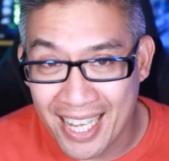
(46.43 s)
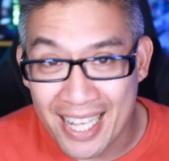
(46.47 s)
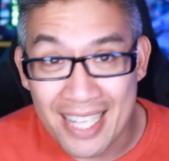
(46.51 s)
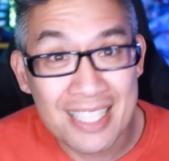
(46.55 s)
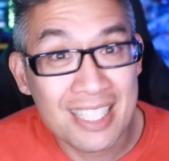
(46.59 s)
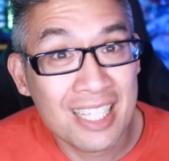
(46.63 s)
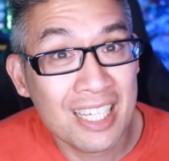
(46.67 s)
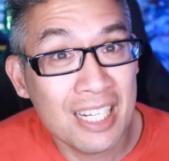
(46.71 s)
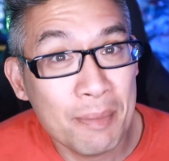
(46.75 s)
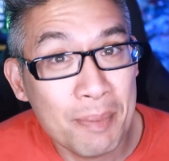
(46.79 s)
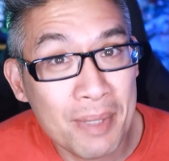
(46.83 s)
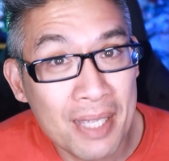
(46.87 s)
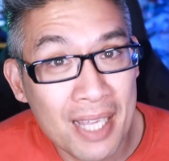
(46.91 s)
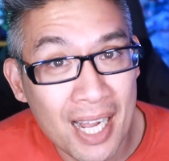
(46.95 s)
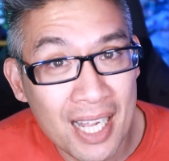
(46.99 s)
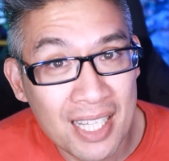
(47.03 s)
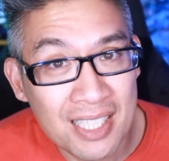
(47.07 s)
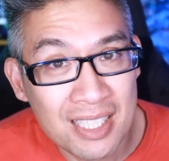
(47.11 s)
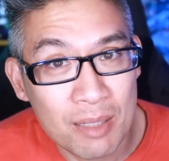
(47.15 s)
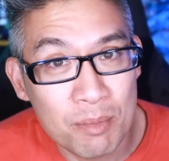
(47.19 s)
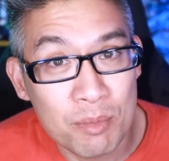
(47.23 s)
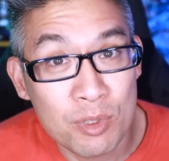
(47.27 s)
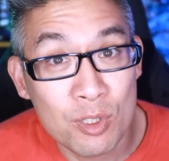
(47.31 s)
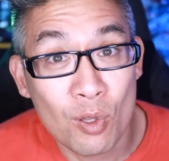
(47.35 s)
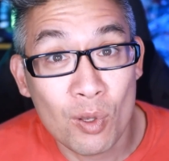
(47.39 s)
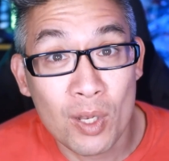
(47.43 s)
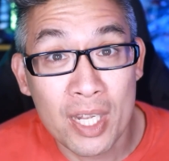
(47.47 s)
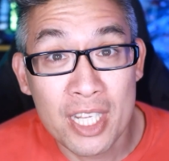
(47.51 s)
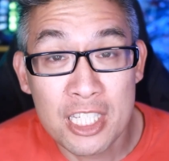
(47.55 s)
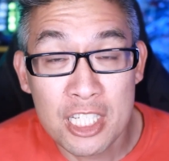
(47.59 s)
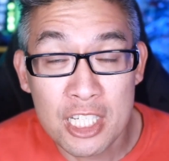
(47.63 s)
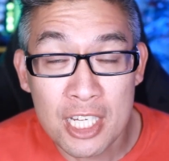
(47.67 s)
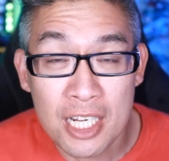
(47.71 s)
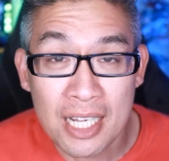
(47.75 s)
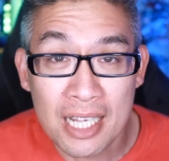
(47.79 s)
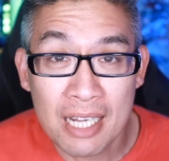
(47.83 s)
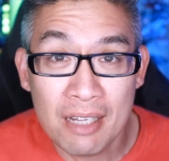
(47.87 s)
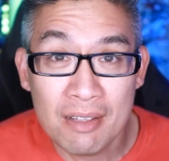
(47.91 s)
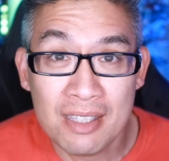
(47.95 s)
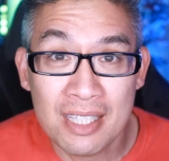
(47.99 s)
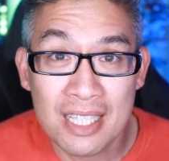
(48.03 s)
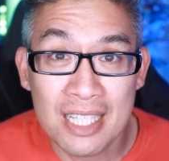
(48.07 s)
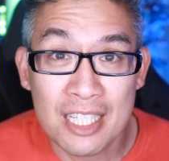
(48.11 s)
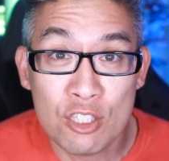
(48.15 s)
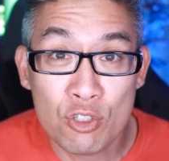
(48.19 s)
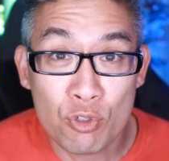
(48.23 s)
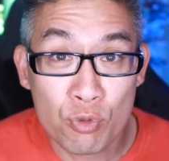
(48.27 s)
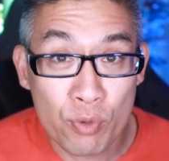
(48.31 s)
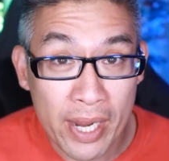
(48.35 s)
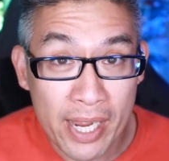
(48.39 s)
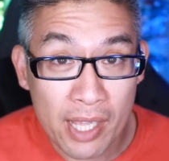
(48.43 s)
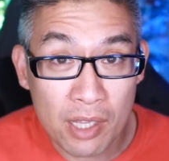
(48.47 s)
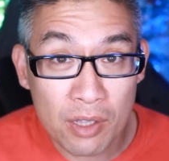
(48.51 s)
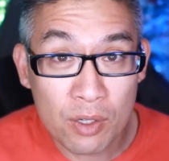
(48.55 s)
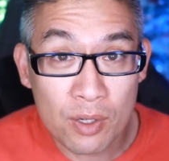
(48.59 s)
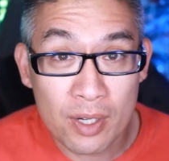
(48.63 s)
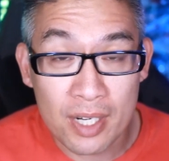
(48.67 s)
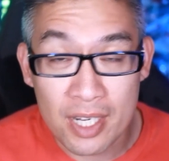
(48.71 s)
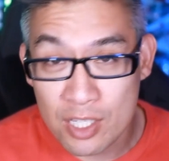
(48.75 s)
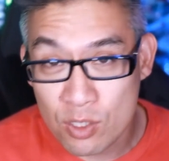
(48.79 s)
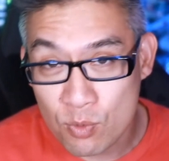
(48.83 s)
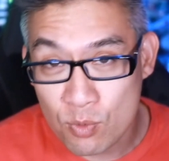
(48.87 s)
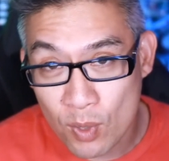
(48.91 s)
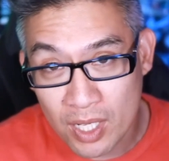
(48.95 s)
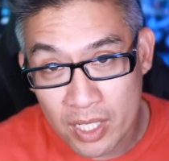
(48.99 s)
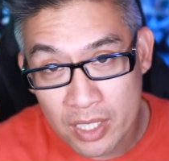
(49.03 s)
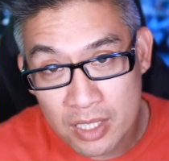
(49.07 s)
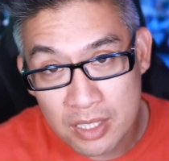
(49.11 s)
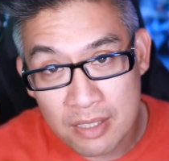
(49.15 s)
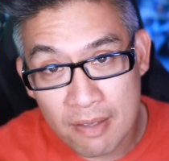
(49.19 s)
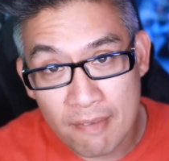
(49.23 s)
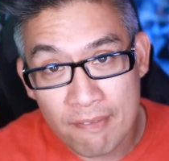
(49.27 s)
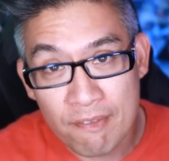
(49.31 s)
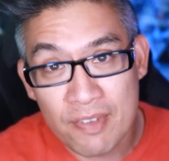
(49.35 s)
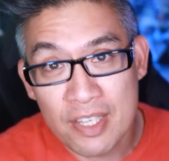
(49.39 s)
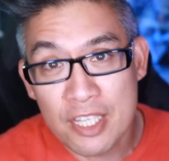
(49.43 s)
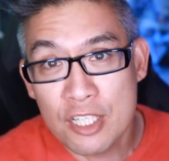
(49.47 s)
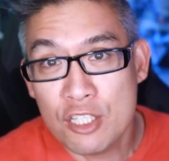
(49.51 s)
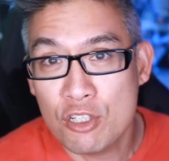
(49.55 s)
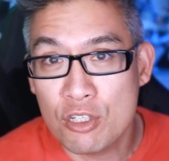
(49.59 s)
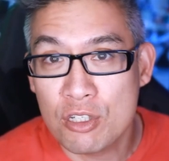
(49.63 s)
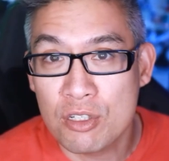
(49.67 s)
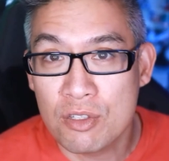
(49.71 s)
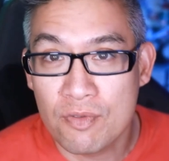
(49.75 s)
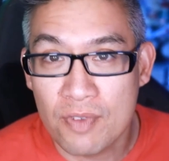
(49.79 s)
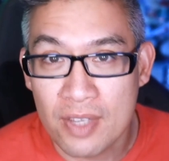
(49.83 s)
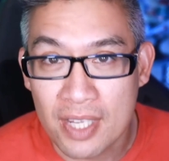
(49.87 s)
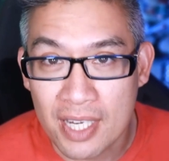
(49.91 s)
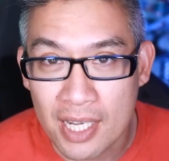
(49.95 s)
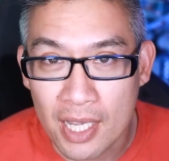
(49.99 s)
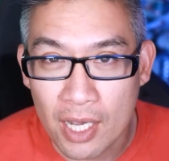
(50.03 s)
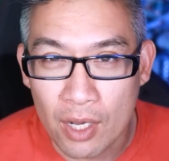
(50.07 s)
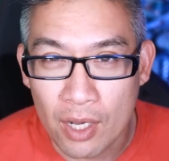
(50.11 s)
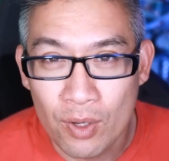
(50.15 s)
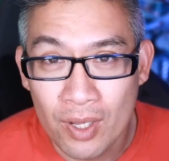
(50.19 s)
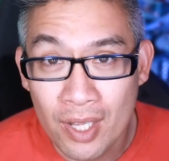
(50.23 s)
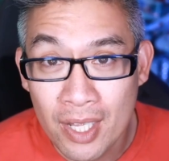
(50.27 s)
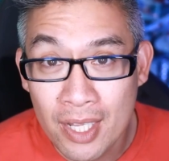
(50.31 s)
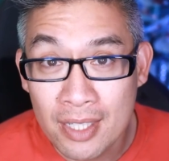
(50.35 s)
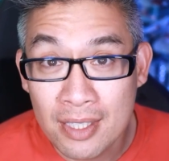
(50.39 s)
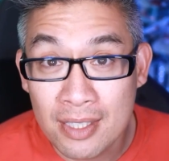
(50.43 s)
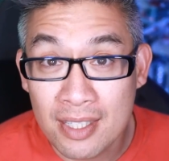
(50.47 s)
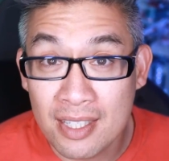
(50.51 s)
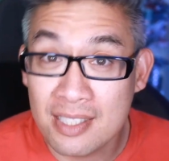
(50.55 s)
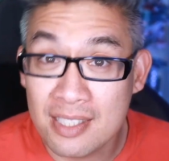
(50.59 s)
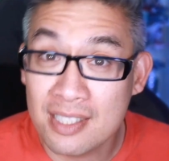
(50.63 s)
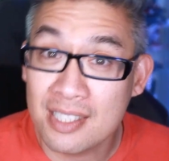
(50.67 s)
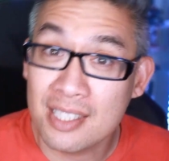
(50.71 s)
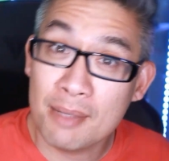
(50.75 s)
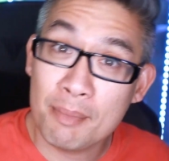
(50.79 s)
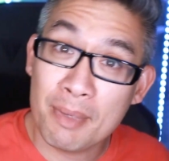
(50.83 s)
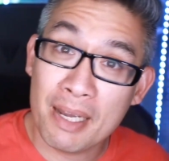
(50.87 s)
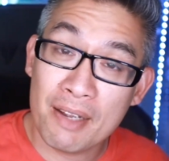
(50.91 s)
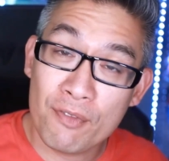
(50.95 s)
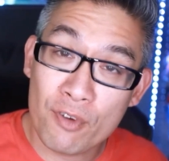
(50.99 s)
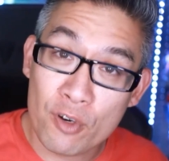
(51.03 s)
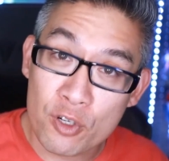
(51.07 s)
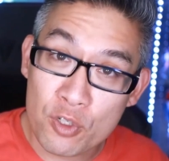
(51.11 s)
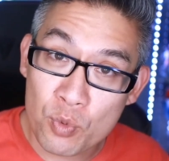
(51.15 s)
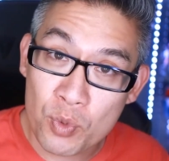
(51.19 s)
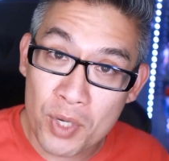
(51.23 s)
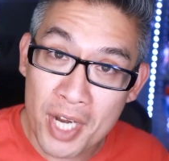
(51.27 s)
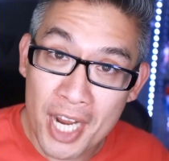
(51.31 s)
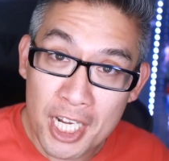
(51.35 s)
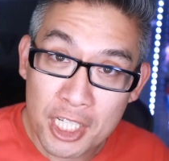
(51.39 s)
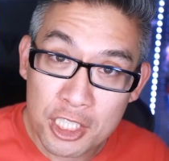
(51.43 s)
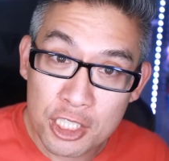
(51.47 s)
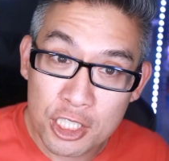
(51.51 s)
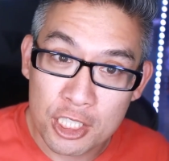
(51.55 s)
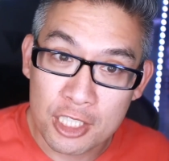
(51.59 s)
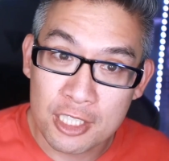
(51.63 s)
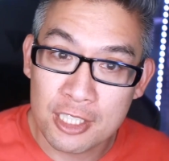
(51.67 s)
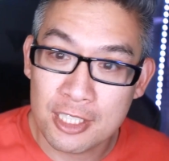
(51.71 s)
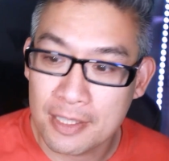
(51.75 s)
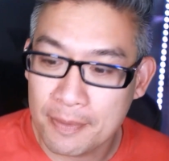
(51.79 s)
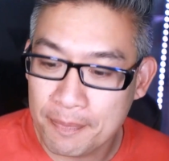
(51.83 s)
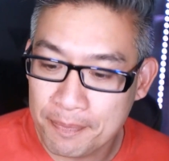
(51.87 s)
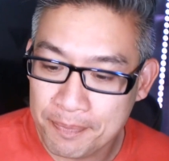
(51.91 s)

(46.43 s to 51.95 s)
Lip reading: It's going to be awesome. So let's check out the trailer as well as the features video to see my first reactions.